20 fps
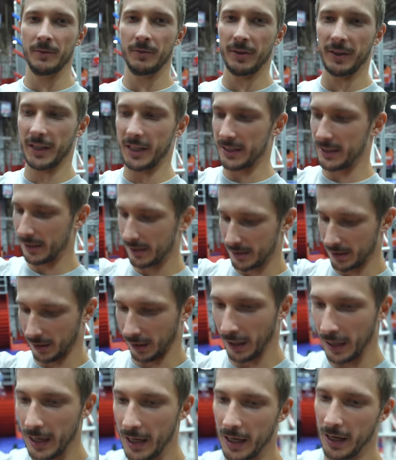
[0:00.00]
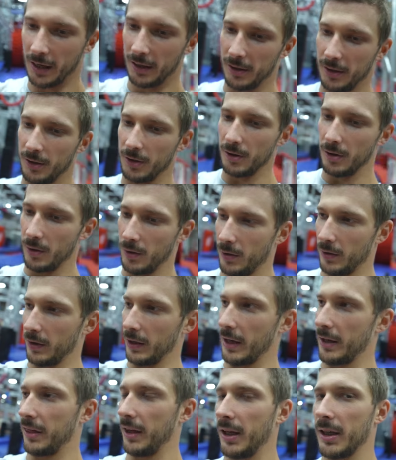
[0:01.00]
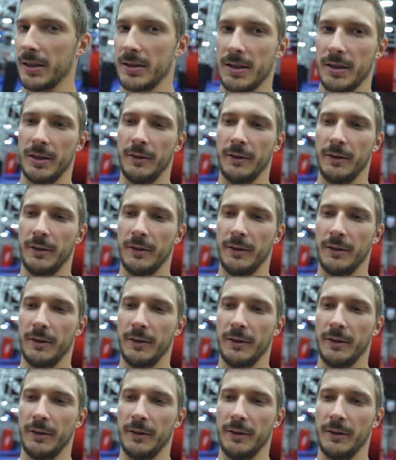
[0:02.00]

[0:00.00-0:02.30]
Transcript: Very addicting. I don't know, I think it's a